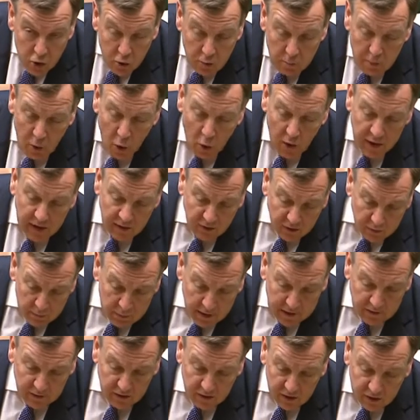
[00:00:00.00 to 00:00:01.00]
more
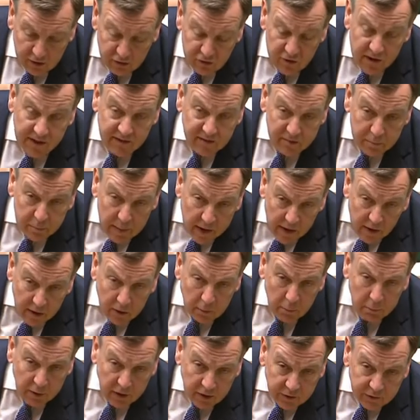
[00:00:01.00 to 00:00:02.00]
independent and transparent
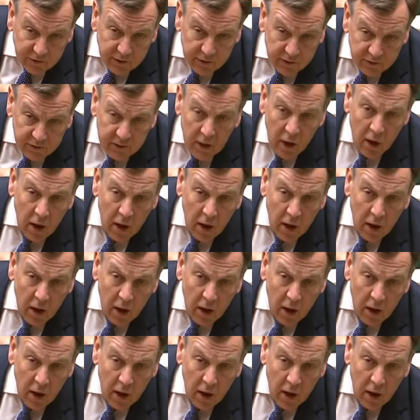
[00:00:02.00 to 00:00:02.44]
process